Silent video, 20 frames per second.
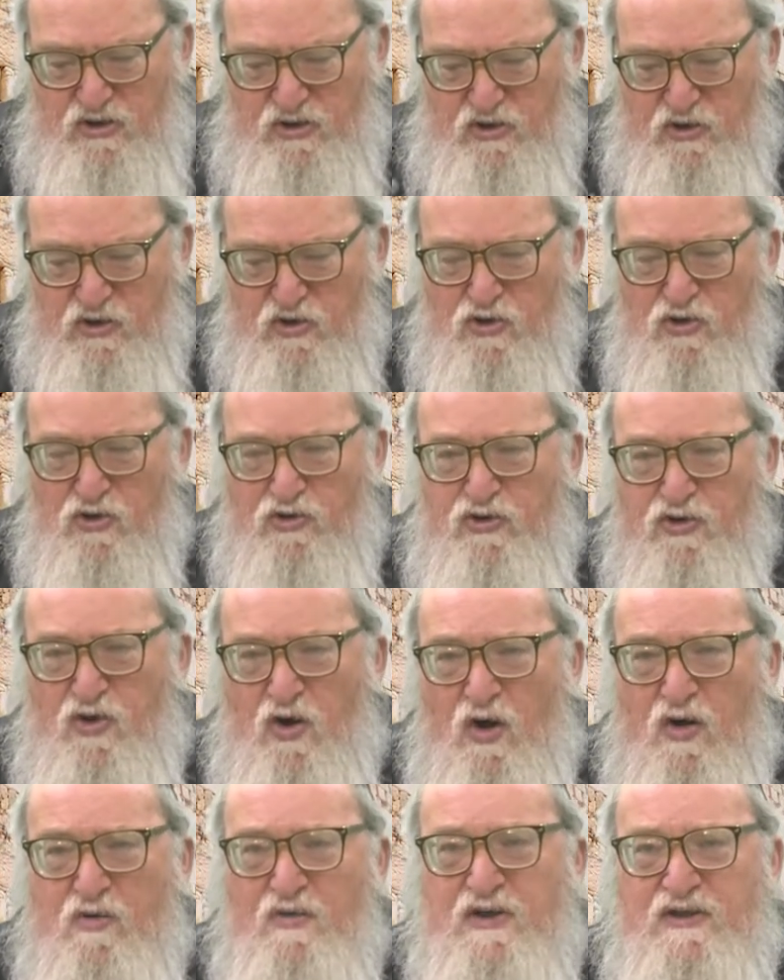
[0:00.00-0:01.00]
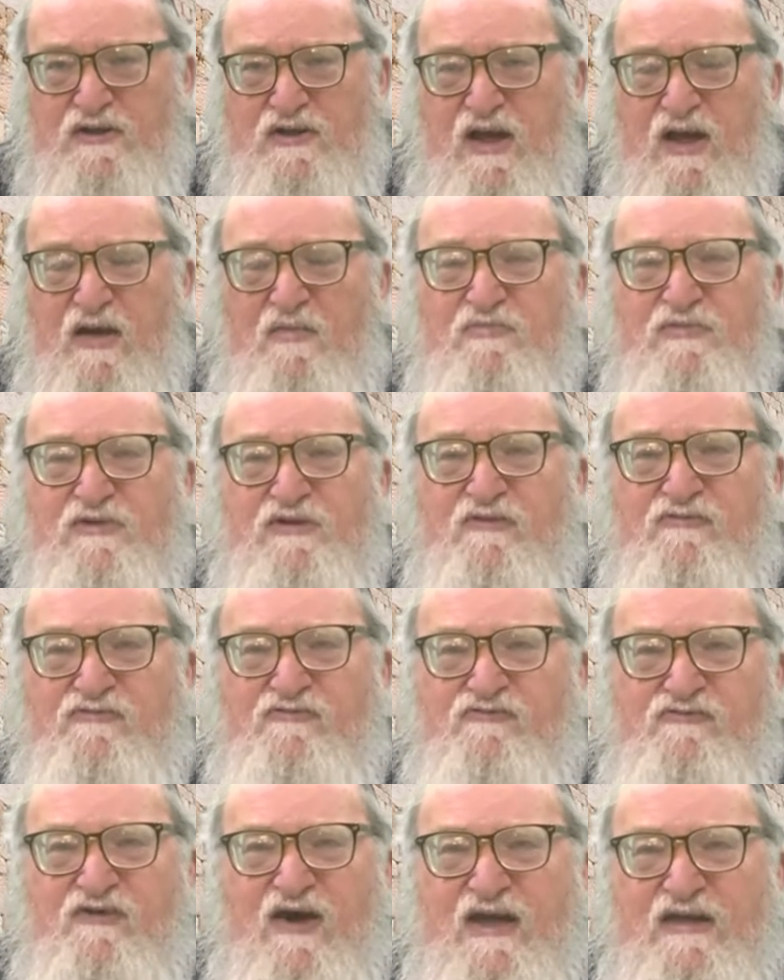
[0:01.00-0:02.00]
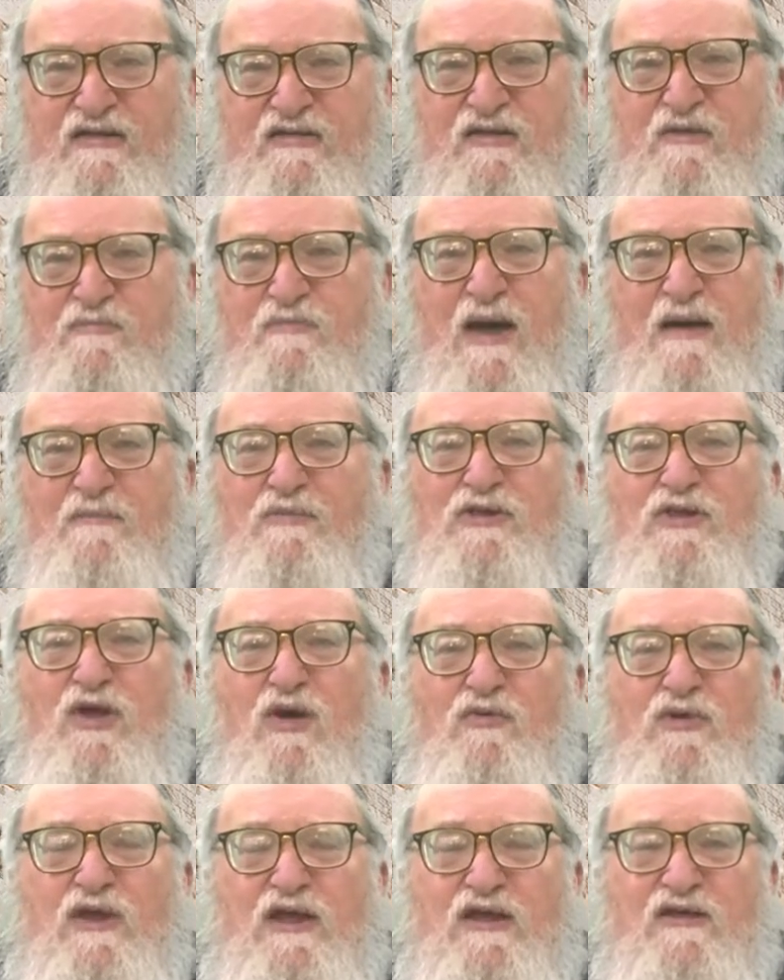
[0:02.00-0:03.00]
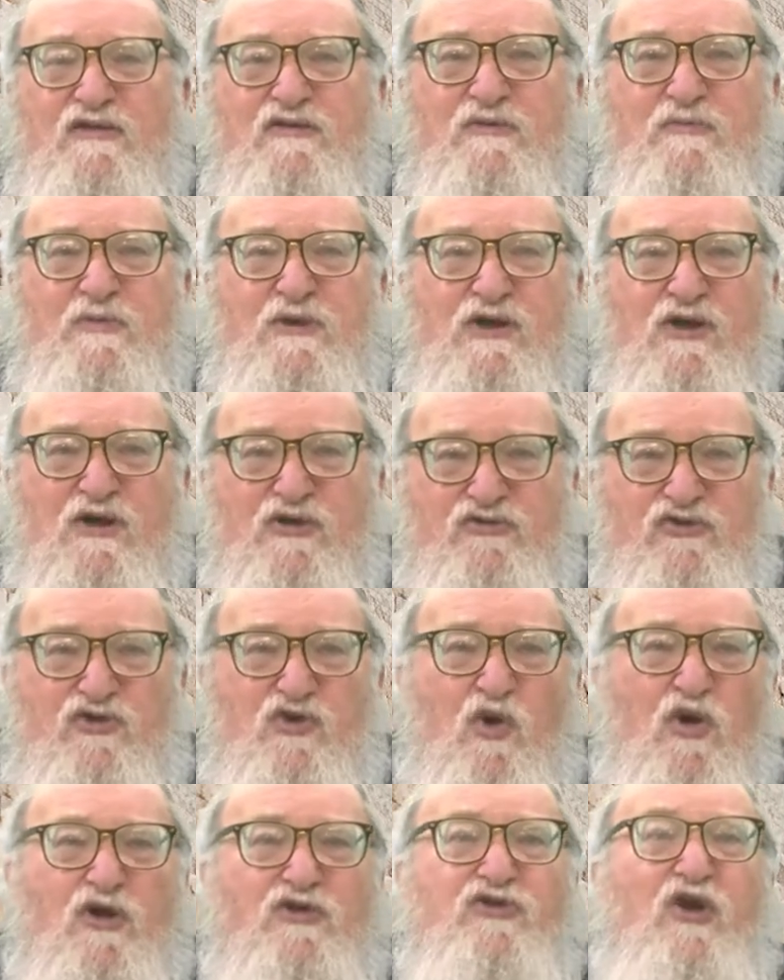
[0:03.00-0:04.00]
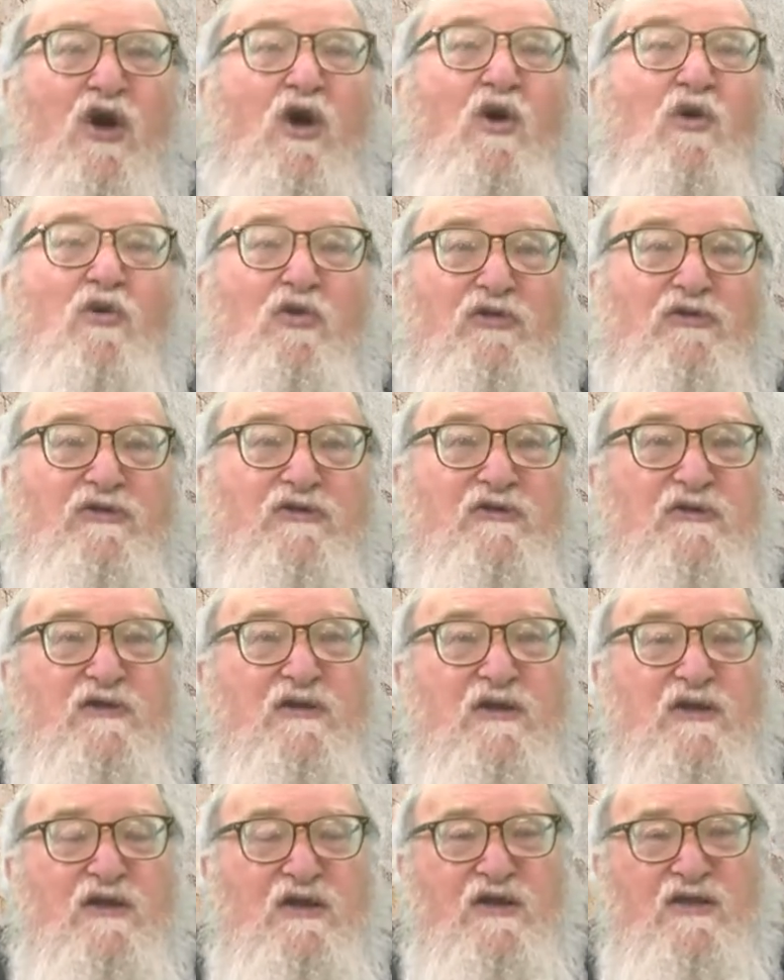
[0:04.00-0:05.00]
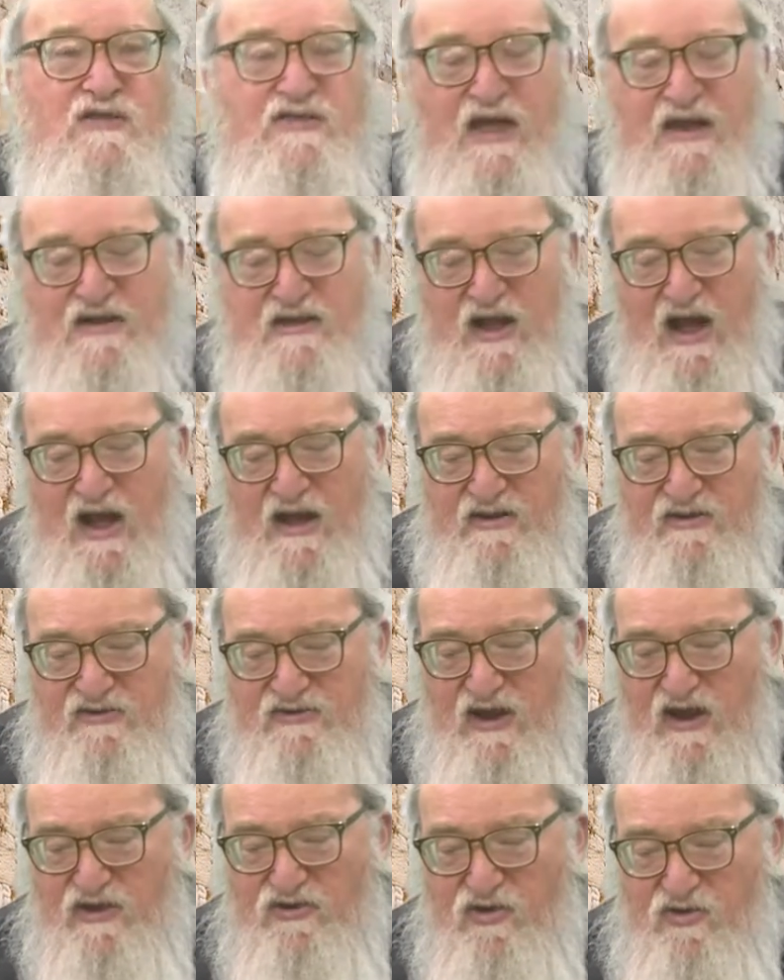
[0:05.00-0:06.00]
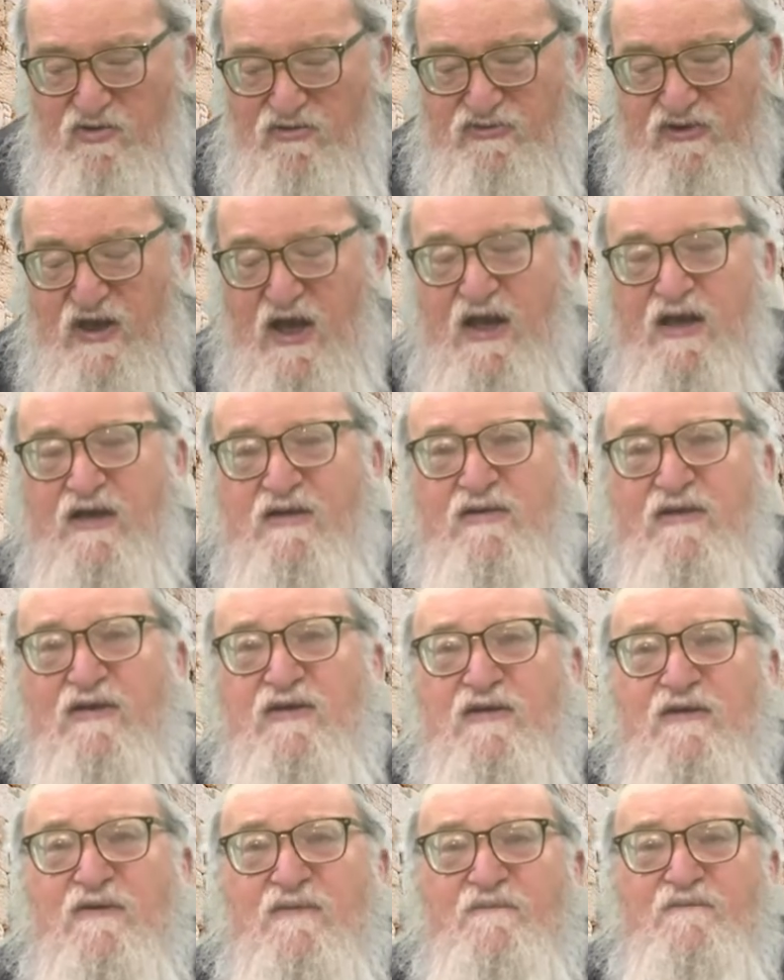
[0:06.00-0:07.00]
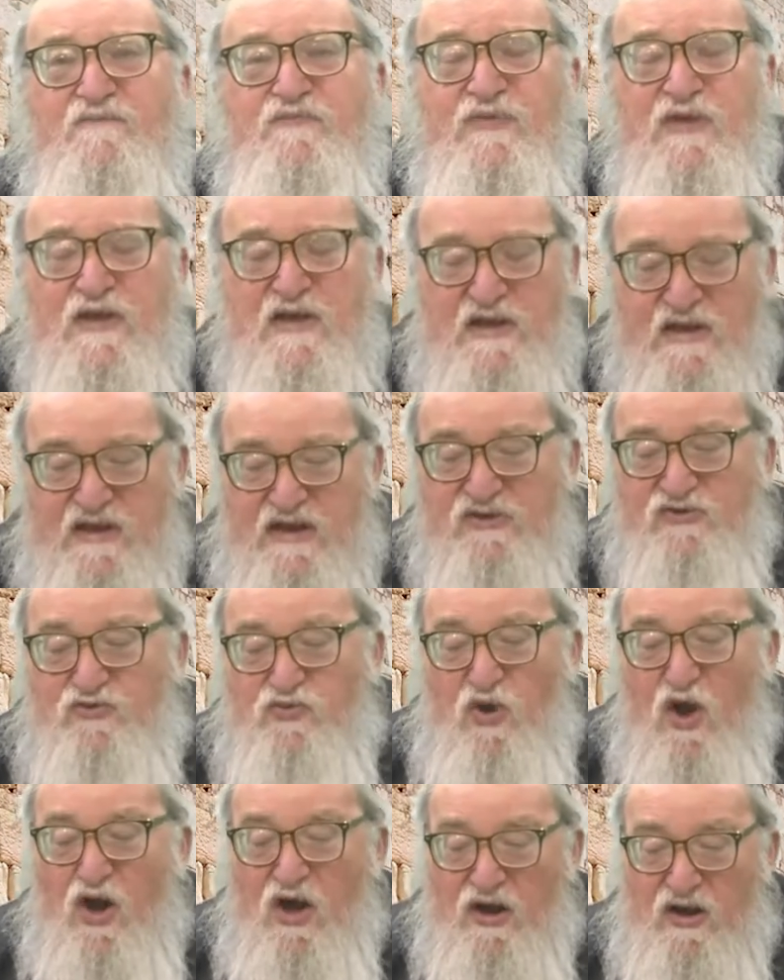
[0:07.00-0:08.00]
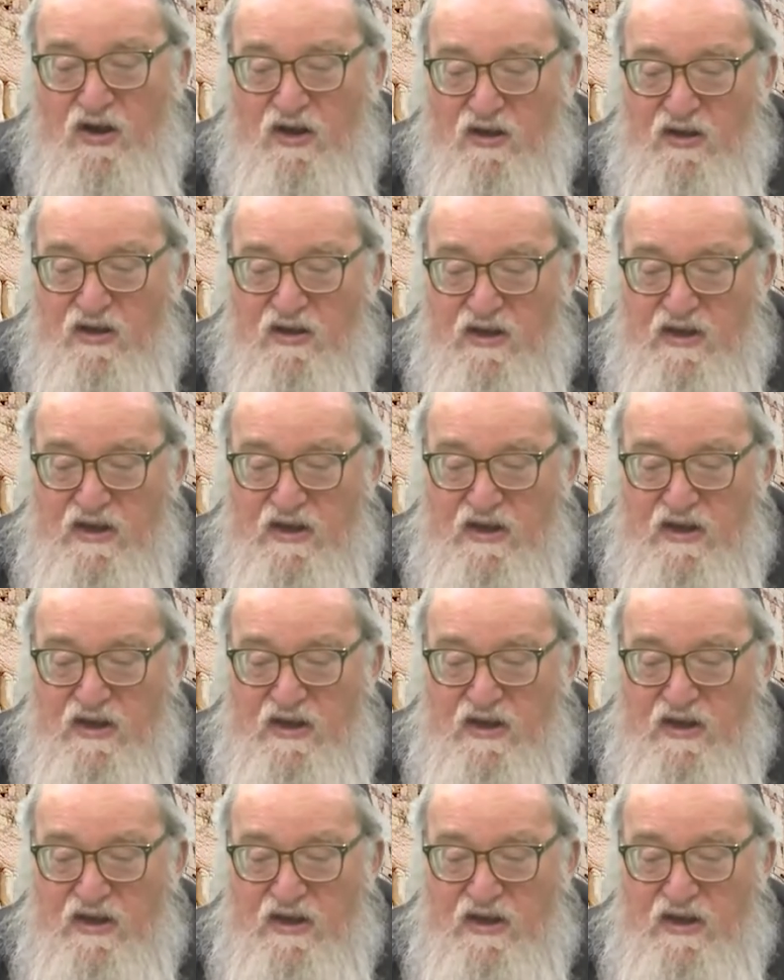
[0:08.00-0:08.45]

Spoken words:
Your attempt to fight the Babylonians because you're told that God is on your side is wrong.